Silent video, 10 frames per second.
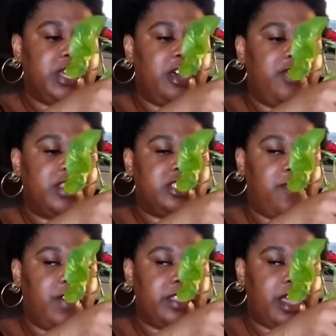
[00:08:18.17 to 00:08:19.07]
health and
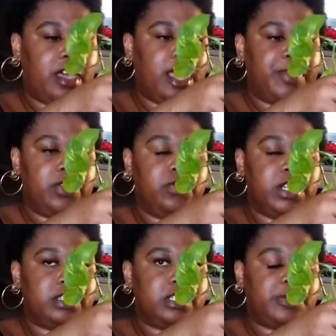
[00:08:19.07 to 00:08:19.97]
stuff like that. I mean, who
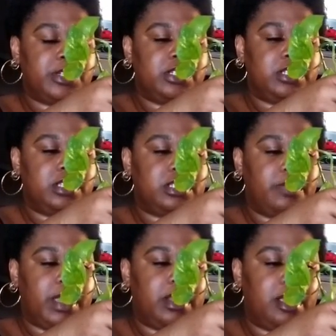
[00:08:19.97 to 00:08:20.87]
doesn't, especially since the
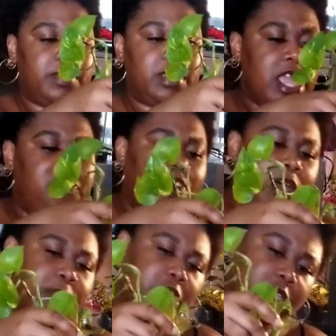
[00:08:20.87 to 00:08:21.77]
pandemic? If
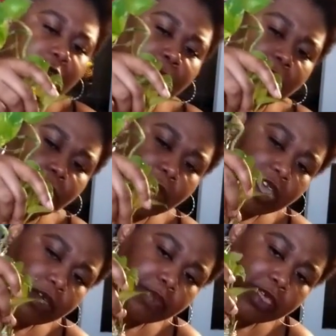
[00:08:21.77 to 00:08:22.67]
I'm not in my
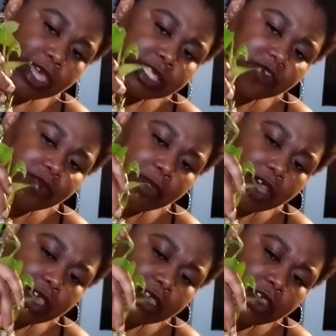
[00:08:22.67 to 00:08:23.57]
right place of
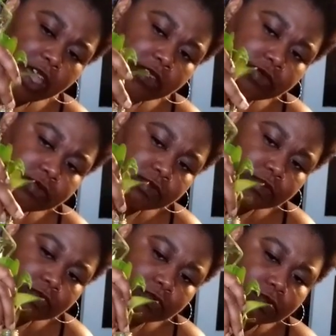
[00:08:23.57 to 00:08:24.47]
mind, I don't
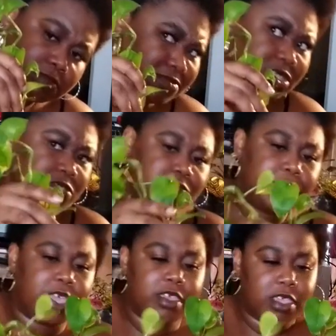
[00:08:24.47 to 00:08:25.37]
do
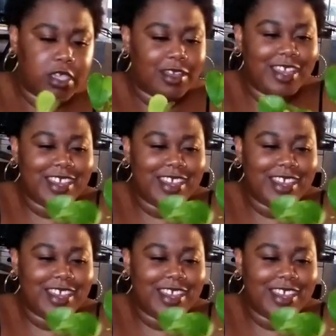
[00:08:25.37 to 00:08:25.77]
plant care.